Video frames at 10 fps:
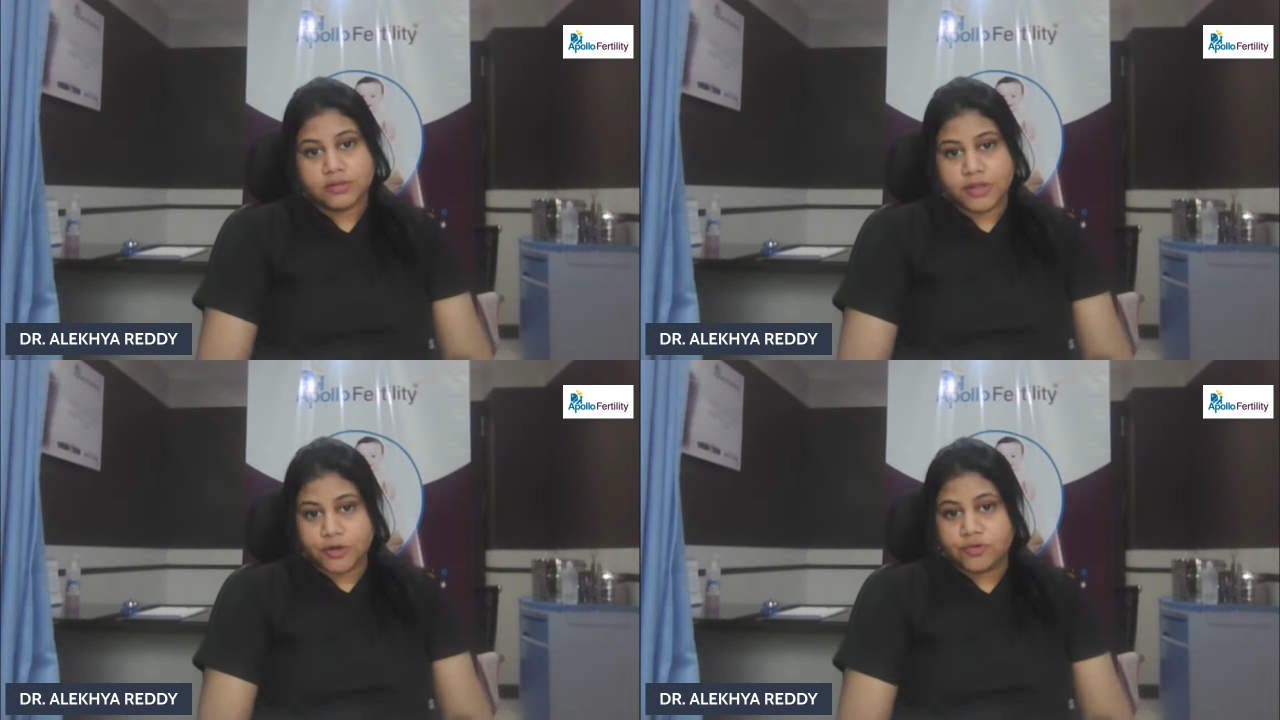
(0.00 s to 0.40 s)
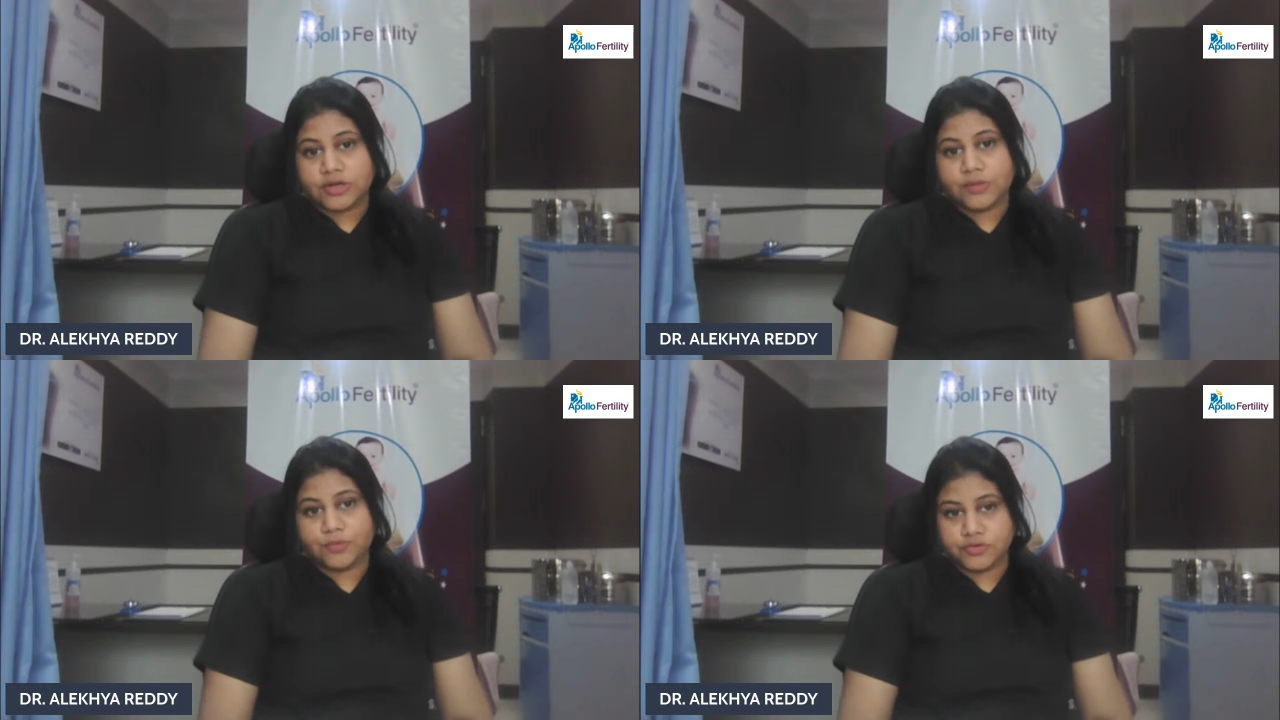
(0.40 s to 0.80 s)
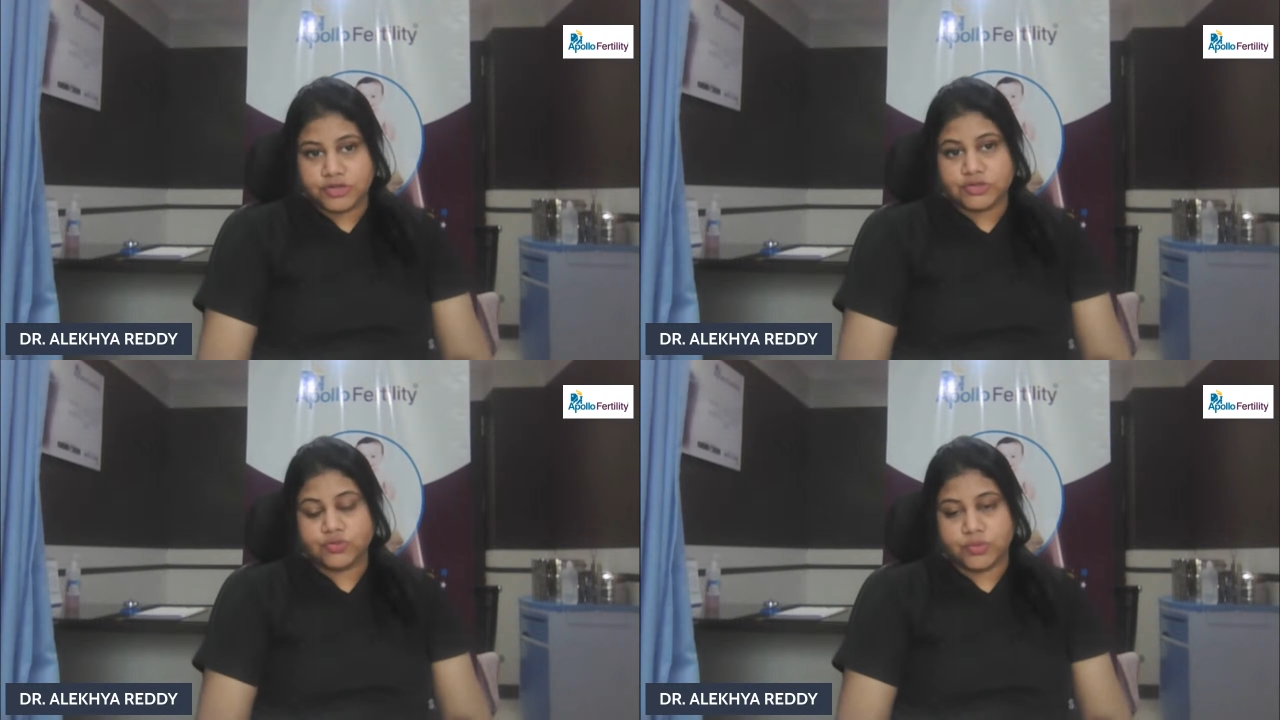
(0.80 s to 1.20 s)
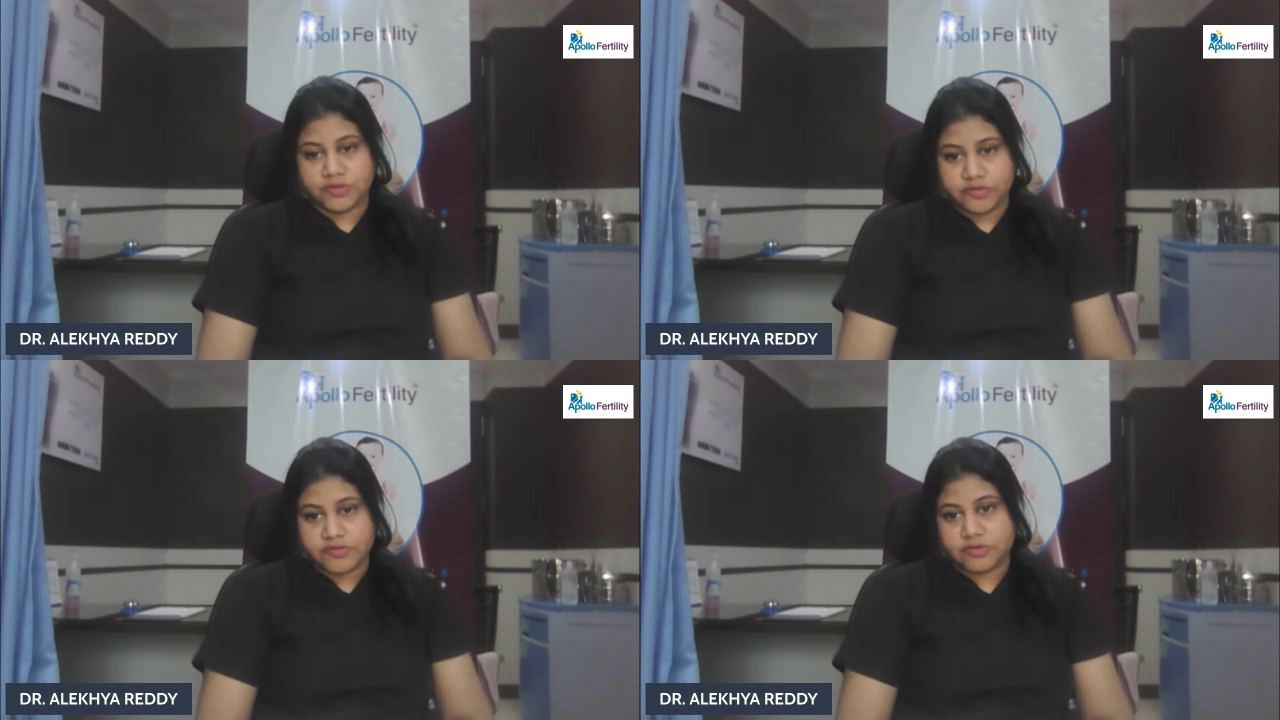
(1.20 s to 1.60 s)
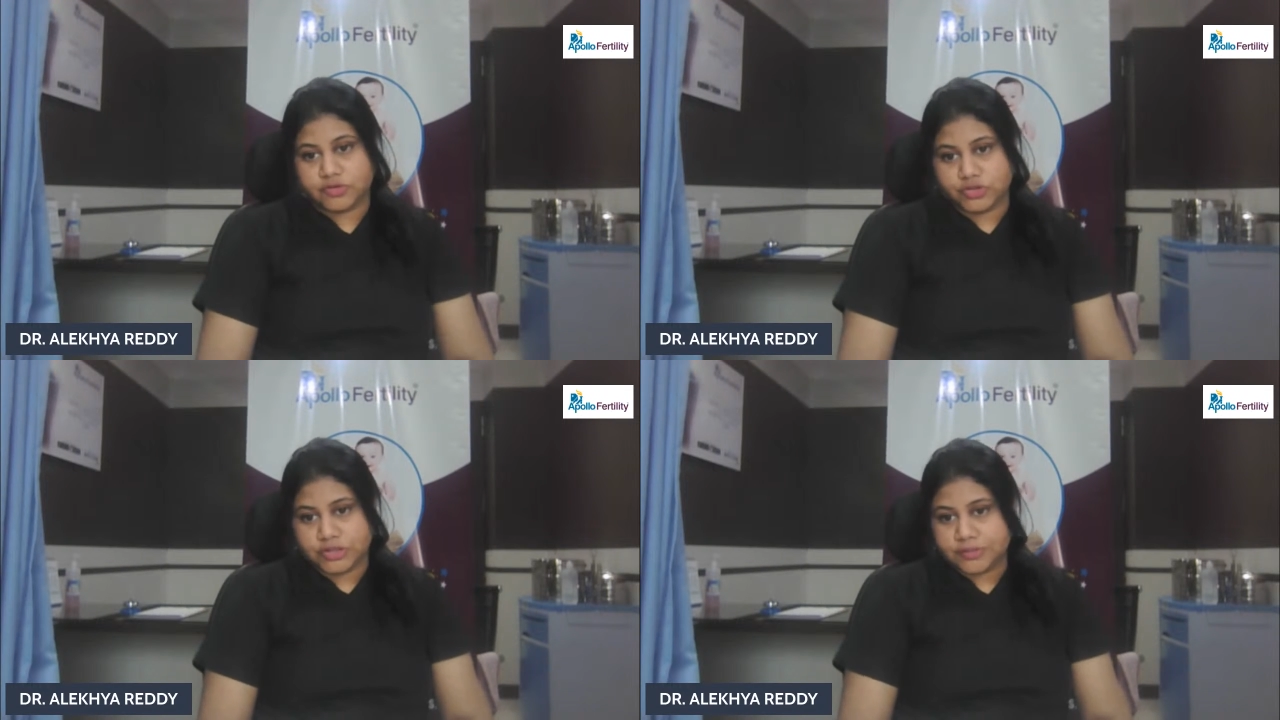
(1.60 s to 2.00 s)
then only proceed towards the
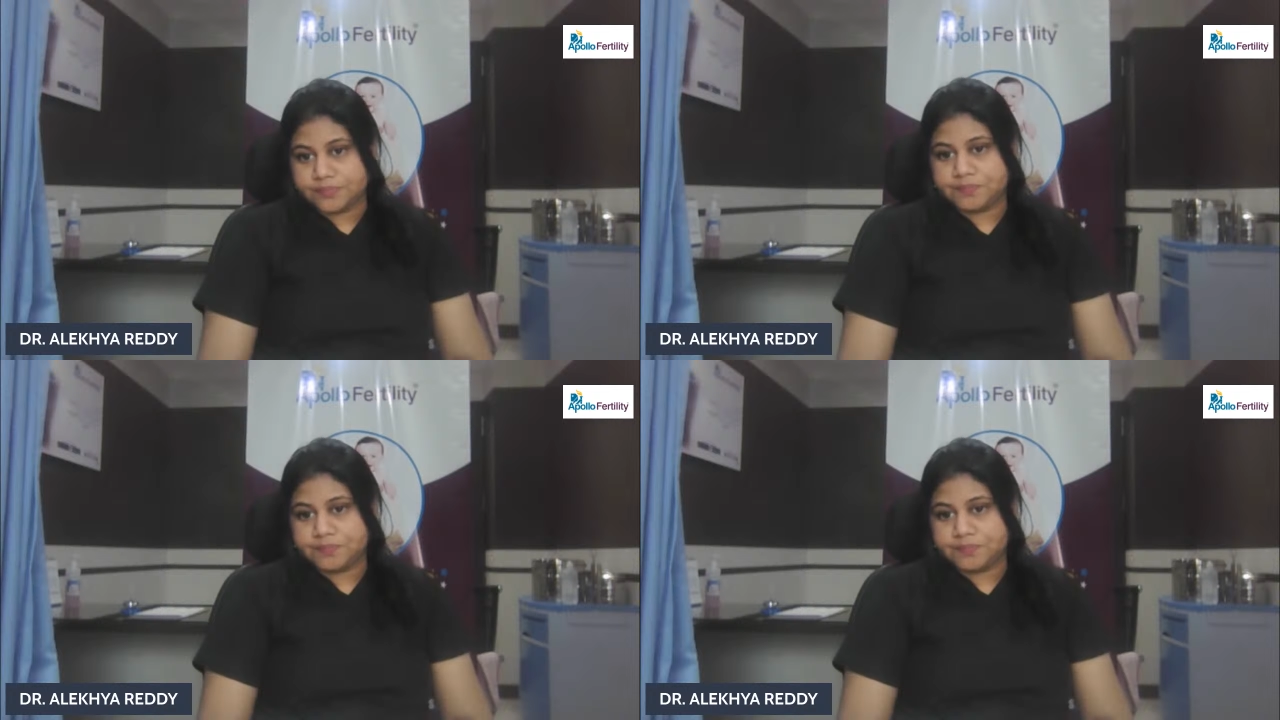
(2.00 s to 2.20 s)
surgery.